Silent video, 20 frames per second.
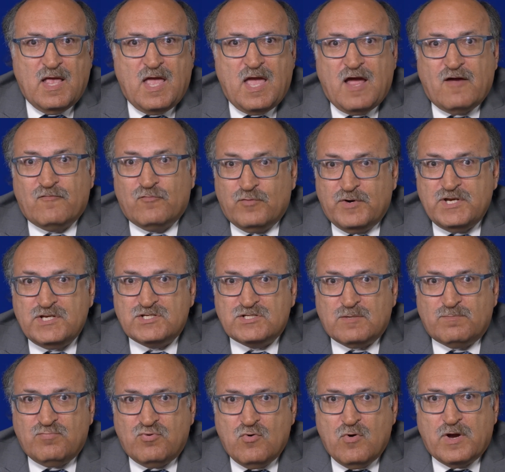have reached a
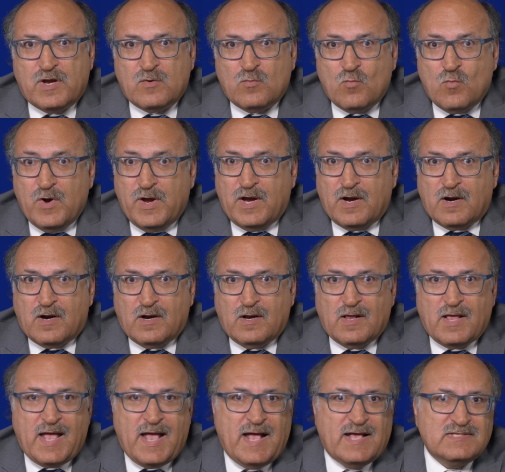point where,
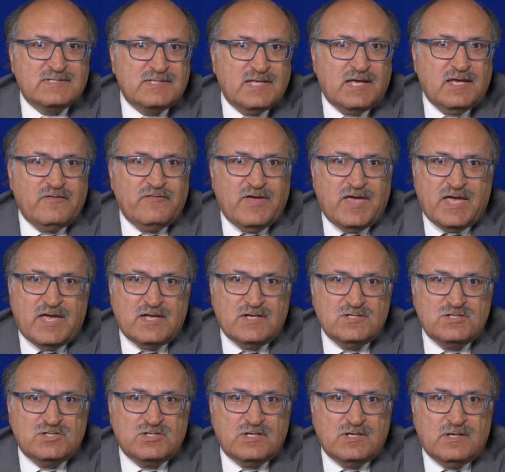as they have
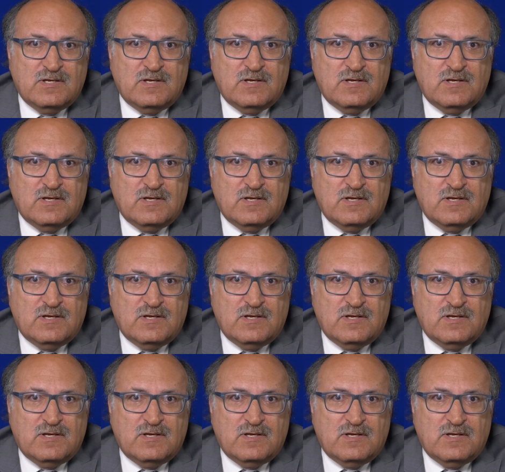aged,